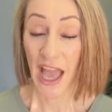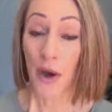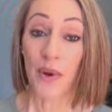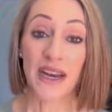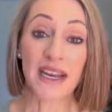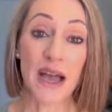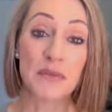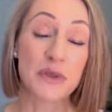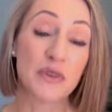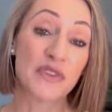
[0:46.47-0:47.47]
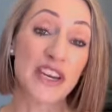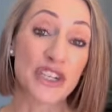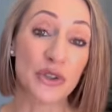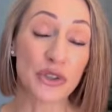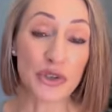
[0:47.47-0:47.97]
When it comes to
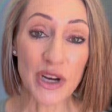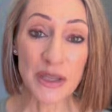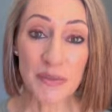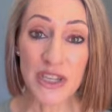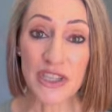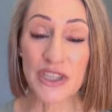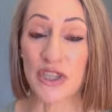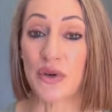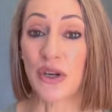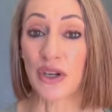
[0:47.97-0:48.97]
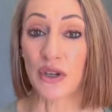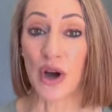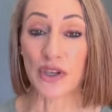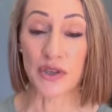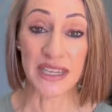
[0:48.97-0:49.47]
professional treatments, you can
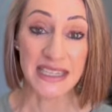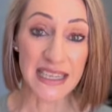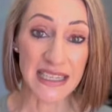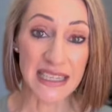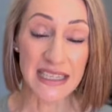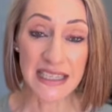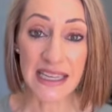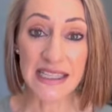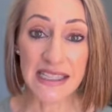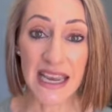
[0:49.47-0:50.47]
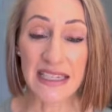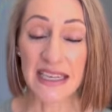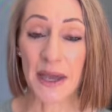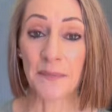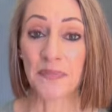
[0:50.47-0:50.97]
go to an aesthetic skin
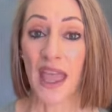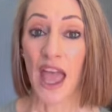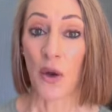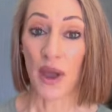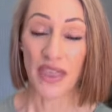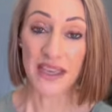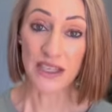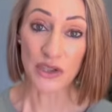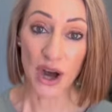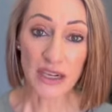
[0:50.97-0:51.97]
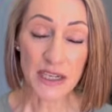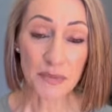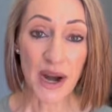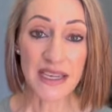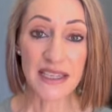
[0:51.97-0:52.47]
center where there's a doctor
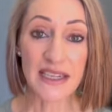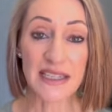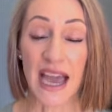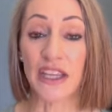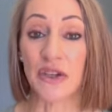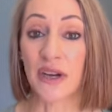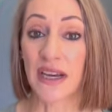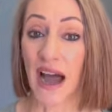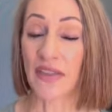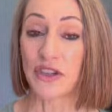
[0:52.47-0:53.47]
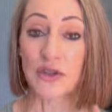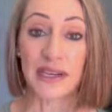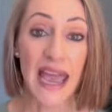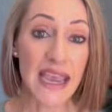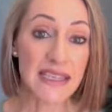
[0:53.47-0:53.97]
present and you can either do
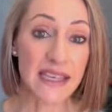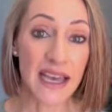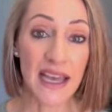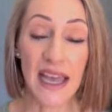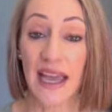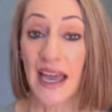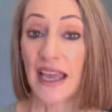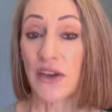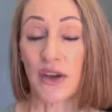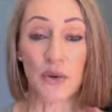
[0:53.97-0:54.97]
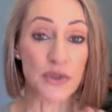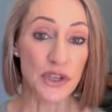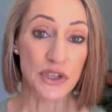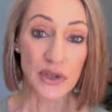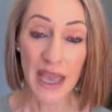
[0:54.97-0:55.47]
laser, you can also
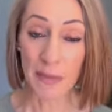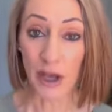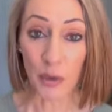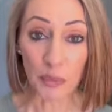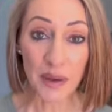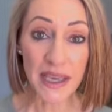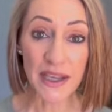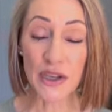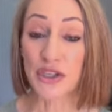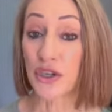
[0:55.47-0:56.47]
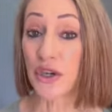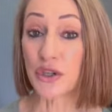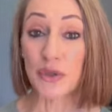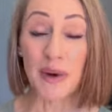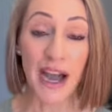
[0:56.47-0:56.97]
do chemical peels, you can
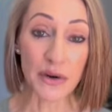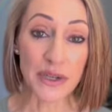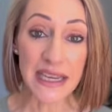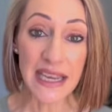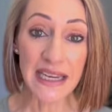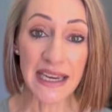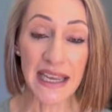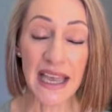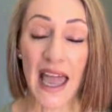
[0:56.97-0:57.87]
do microneedling,